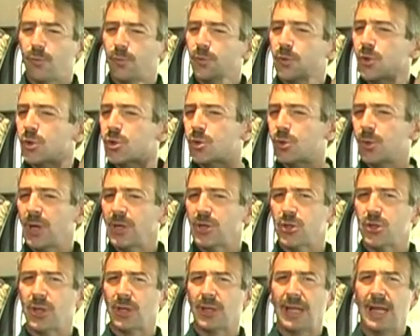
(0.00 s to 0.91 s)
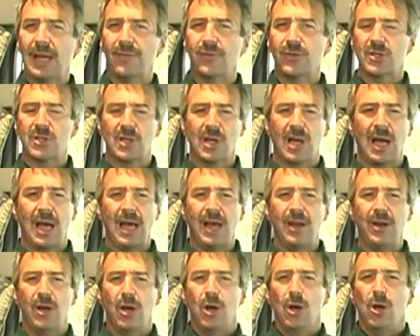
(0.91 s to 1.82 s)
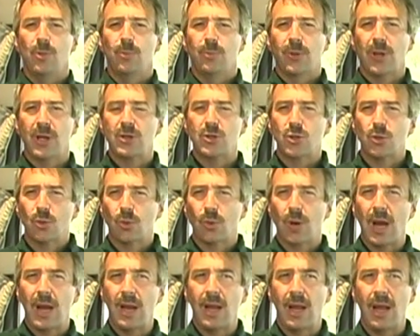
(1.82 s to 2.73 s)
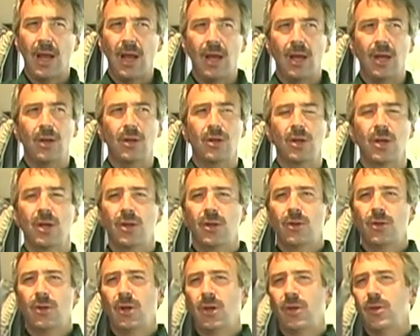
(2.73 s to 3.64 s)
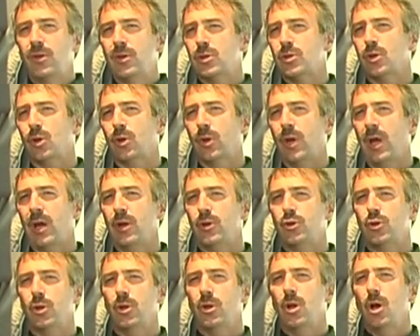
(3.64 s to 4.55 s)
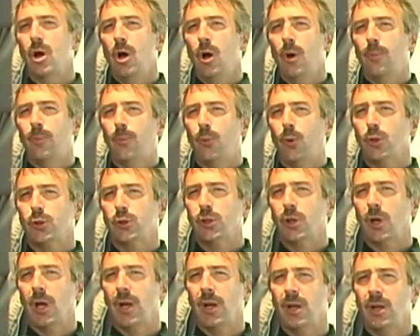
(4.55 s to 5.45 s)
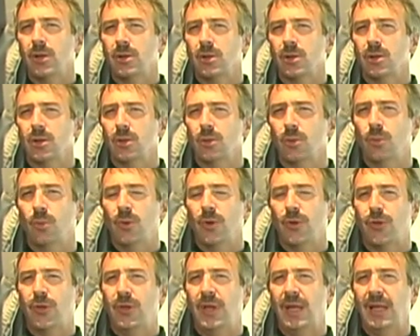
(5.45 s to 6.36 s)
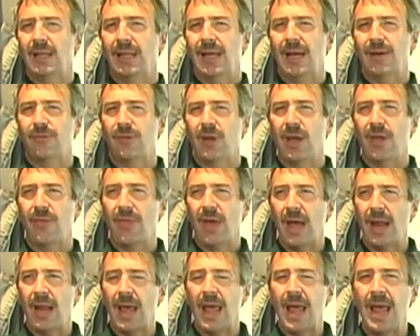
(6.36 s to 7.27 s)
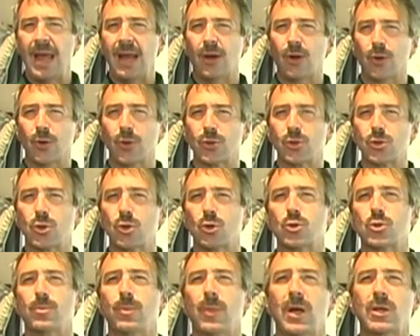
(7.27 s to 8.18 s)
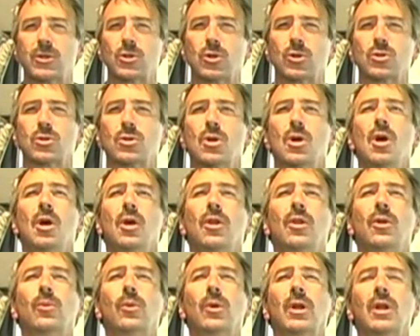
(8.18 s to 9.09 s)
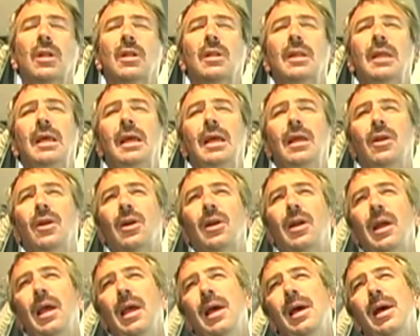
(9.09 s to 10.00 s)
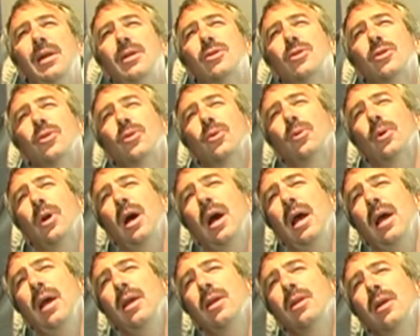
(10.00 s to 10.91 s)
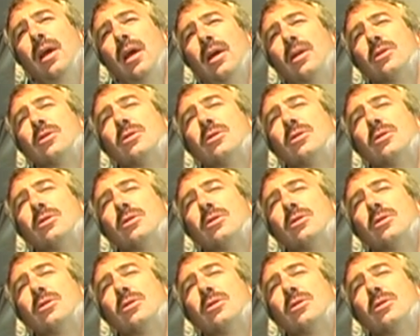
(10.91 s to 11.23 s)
To stretch the left side, place the right hand in this location, push on it with the left hand. That anchors those muscles. Then we're going to lean our head to the right and